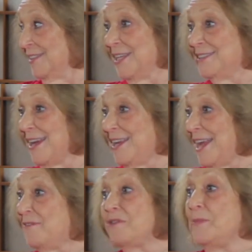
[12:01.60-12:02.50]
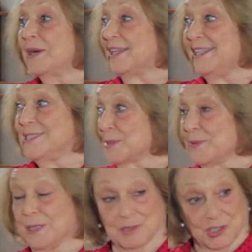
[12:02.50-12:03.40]
Everybody is a
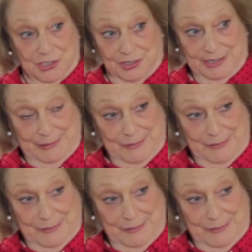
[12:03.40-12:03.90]
publisher.